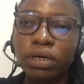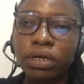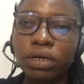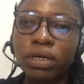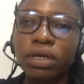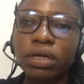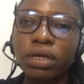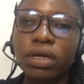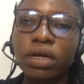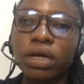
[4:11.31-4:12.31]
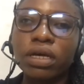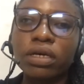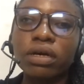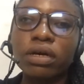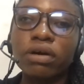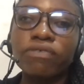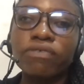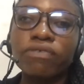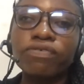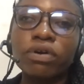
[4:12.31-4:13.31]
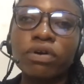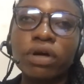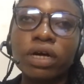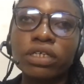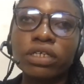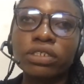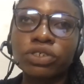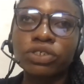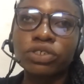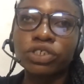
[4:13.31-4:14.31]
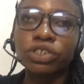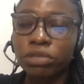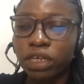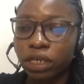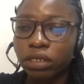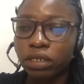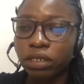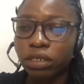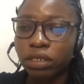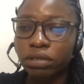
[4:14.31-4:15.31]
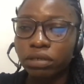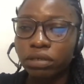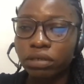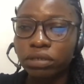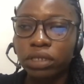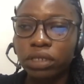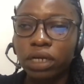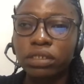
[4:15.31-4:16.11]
And you can follow our social media channels at techrity.org.